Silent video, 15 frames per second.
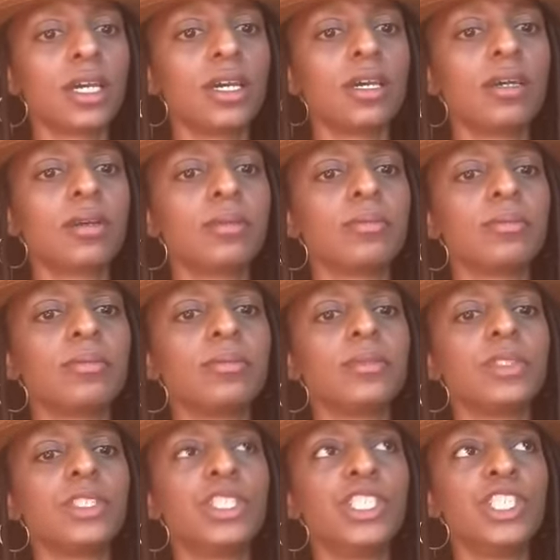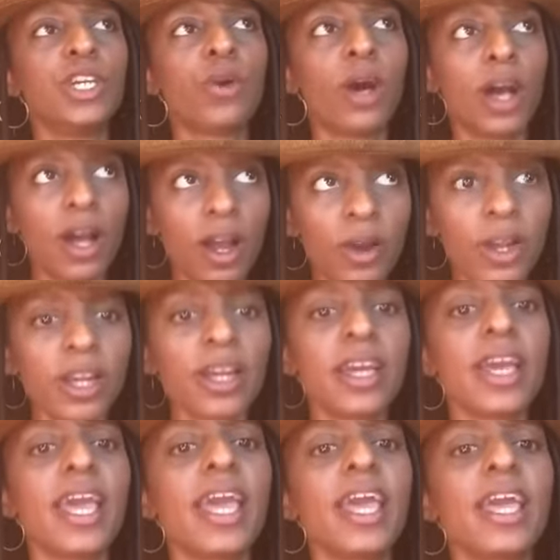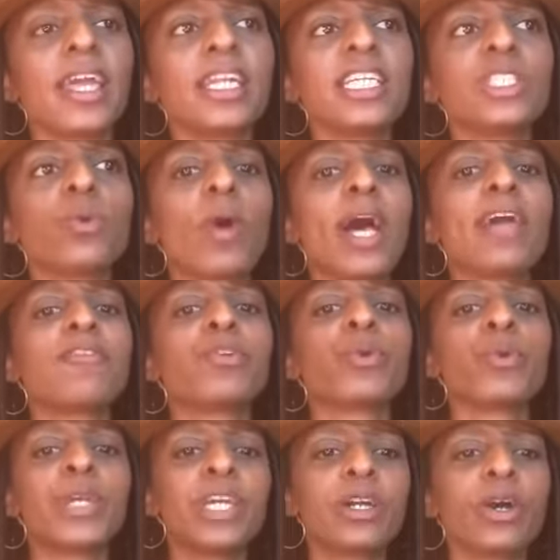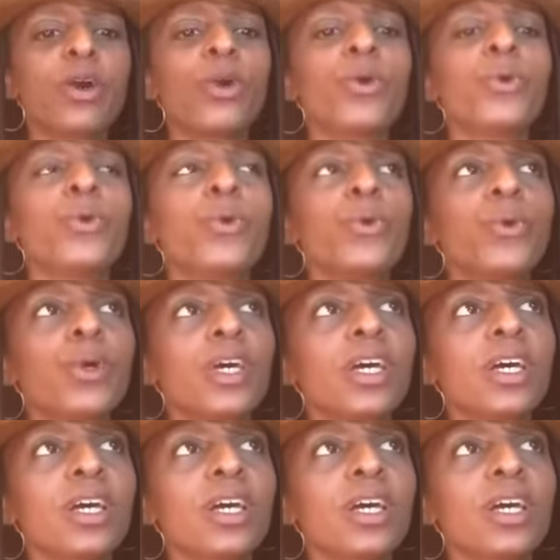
Shinohara and his wife Noriko, who